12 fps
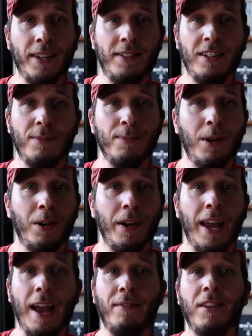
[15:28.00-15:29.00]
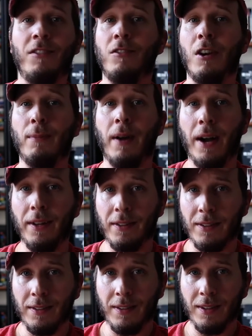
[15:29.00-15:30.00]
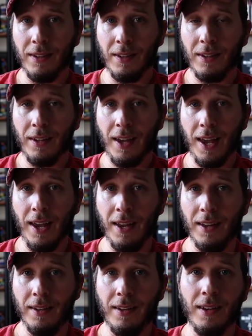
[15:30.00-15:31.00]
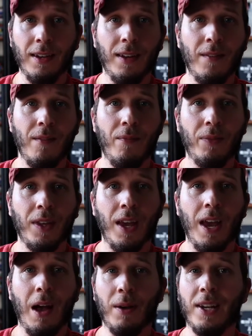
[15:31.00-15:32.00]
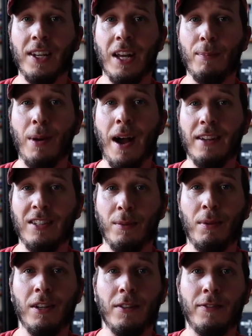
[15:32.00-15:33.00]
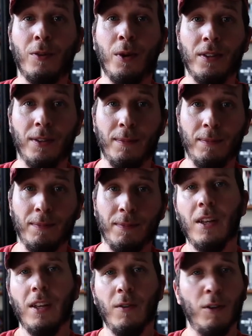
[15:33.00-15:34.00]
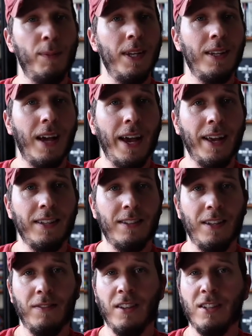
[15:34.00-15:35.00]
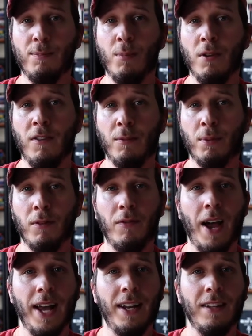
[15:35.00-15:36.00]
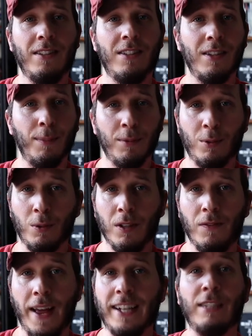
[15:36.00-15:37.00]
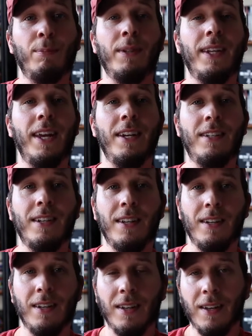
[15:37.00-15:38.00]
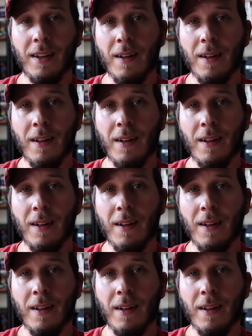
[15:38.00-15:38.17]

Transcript: does this mall have these robots? And how can it possibly afford them? It would be nice if this movie provided some sort of explanation